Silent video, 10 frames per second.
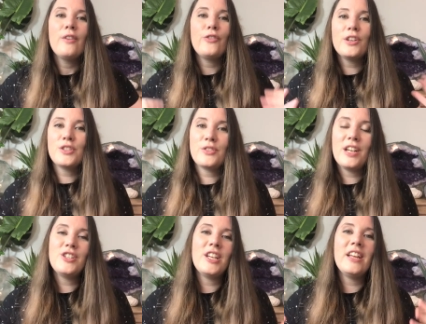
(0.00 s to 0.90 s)

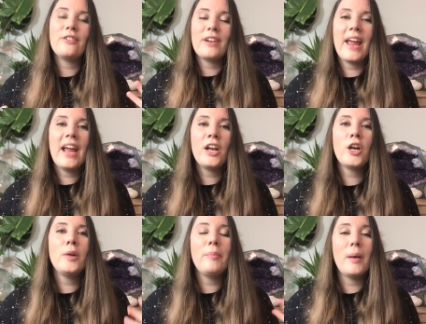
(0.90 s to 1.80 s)
frustration or
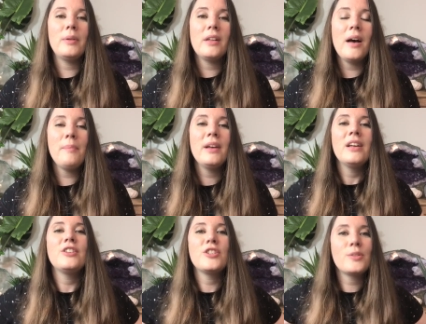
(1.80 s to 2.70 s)
anger bubble up,
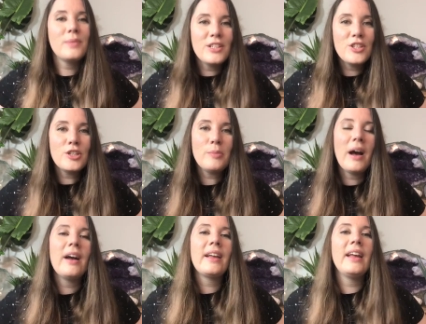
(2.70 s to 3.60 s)
just reach in your
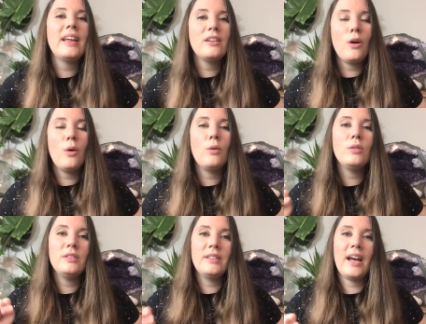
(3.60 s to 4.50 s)
pocket and
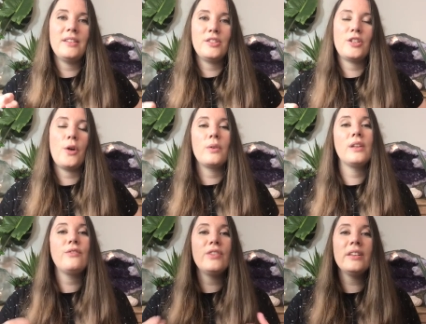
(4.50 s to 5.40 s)
hold that stone
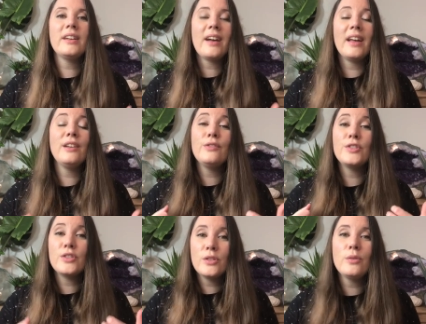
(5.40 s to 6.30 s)
and feel it kind of
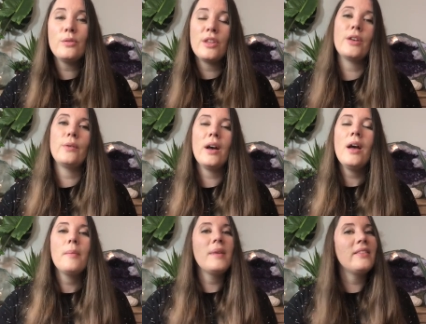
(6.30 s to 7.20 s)
soothe you.
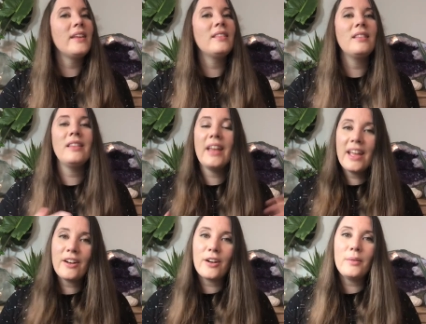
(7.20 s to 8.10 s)
And then
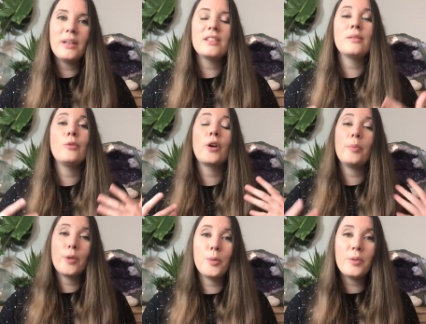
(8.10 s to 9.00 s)
later, when it's a more
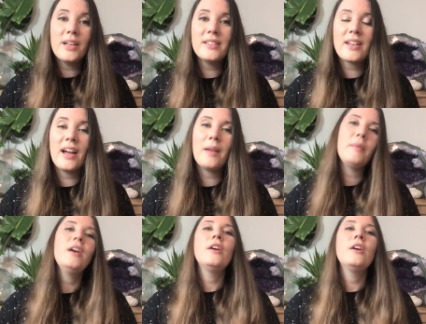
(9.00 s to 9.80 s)
appropriate time,